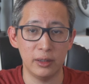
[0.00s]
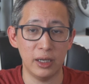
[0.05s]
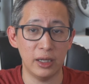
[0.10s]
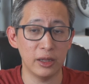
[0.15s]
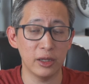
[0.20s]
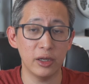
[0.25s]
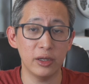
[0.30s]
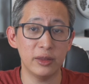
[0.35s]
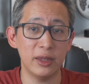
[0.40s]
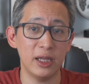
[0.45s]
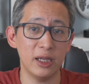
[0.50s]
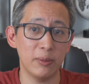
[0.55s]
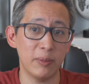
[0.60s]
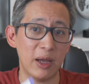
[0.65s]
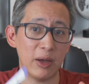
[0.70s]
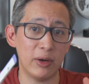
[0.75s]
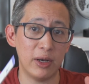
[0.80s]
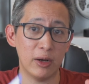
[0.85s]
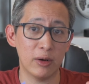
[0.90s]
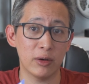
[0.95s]
Now the good thing
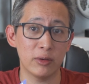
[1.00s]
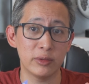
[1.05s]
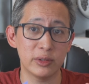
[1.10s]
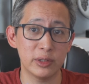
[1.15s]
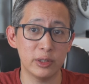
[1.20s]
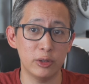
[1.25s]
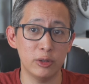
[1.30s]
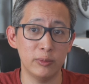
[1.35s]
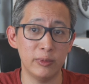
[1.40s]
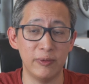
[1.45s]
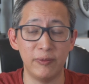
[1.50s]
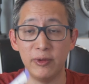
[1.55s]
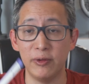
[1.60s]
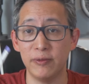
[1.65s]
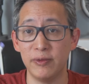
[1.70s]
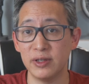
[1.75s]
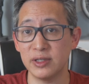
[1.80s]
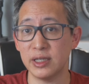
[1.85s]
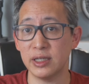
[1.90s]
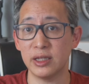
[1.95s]
about ArrowZoom, if you
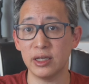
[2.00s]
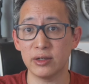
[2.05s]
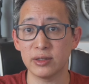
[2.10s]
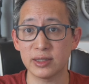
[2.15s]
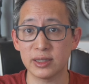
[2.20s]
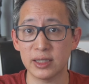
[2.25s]
visit their